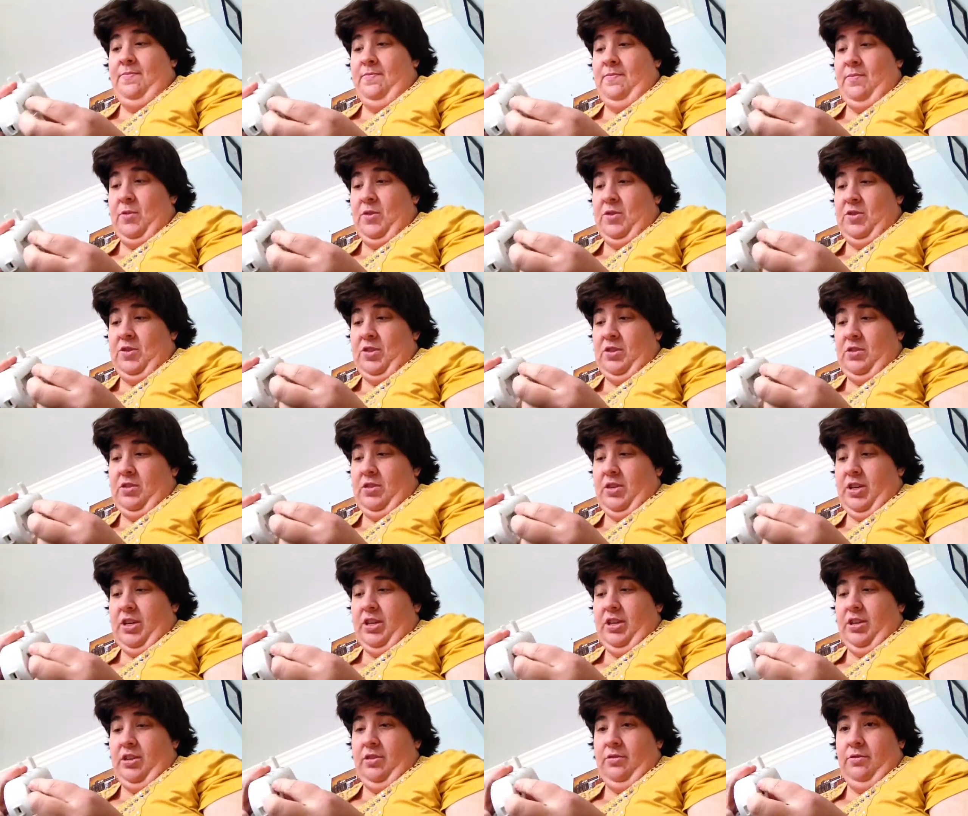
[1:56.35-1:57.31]
Which I'll do
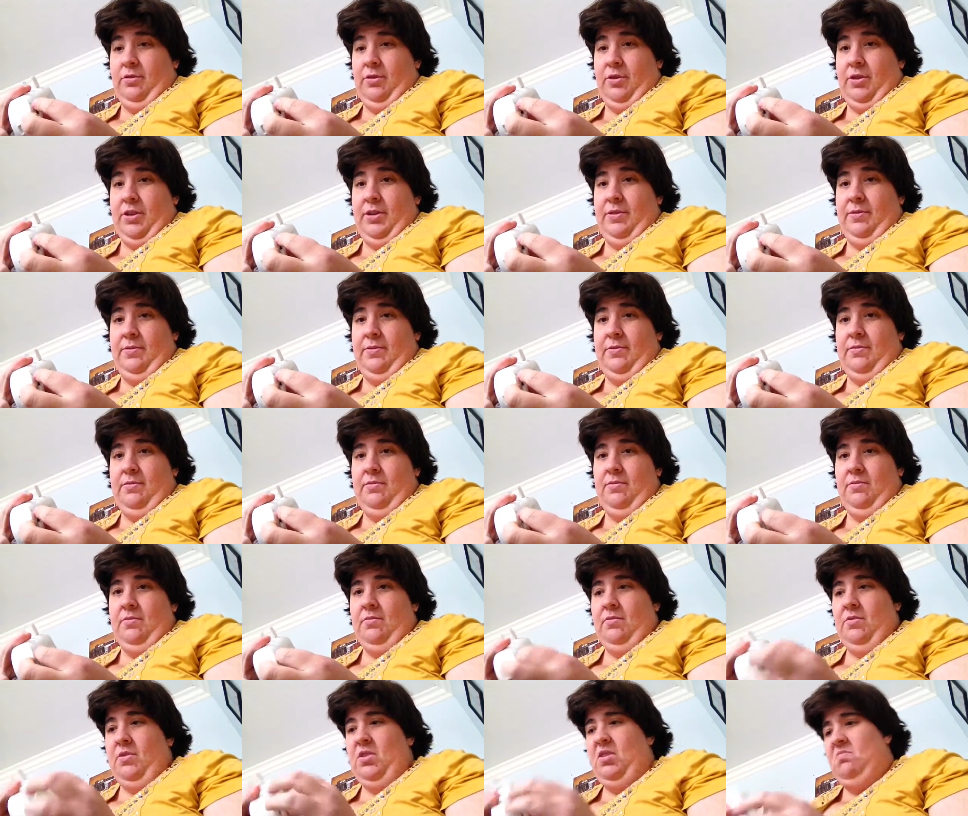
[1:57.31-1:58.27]
that later for you.
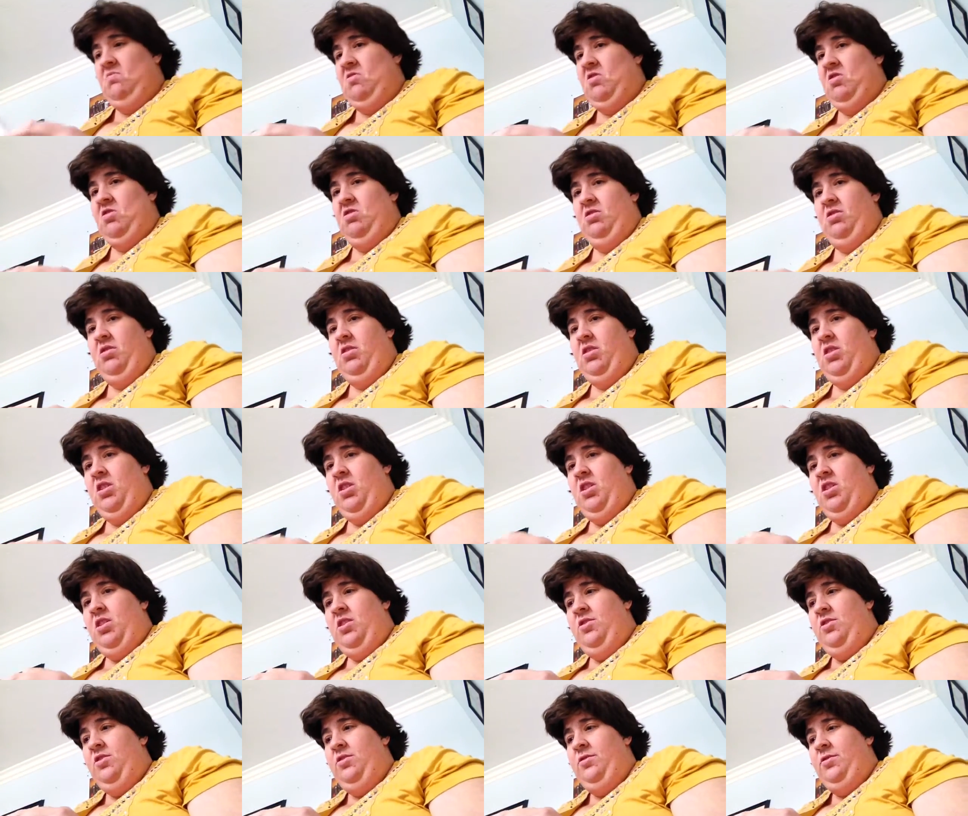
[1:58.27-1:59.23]
Go ahead, turn
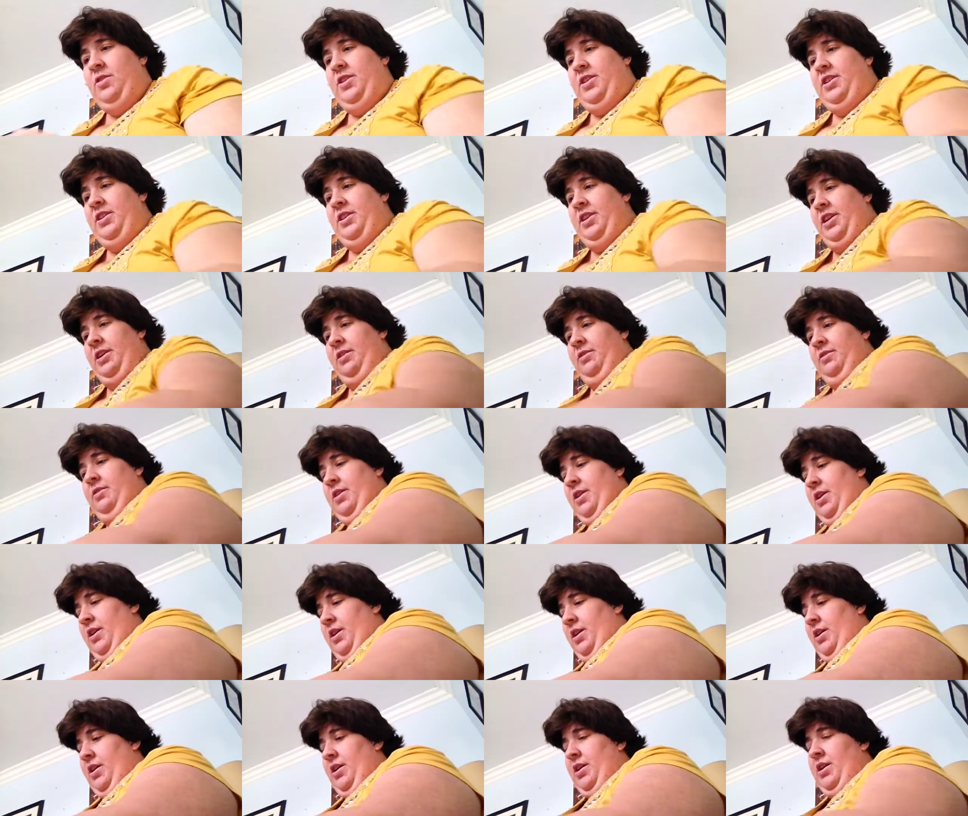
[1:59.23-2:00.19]
it for you now.
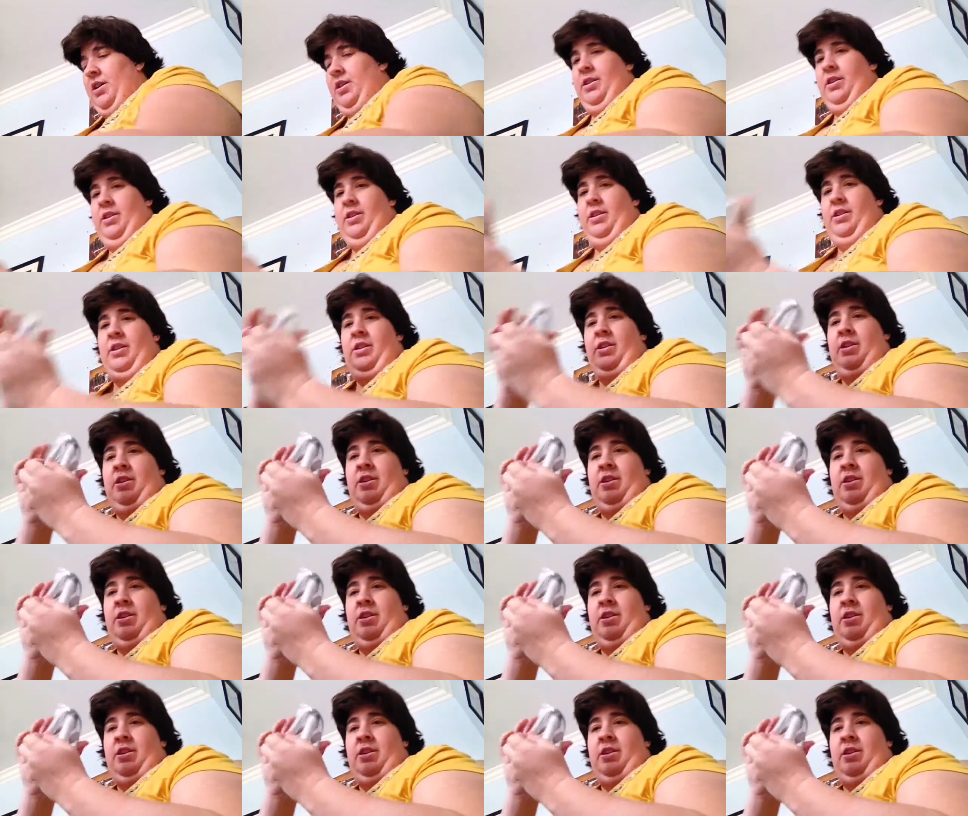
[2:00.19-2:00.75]
And then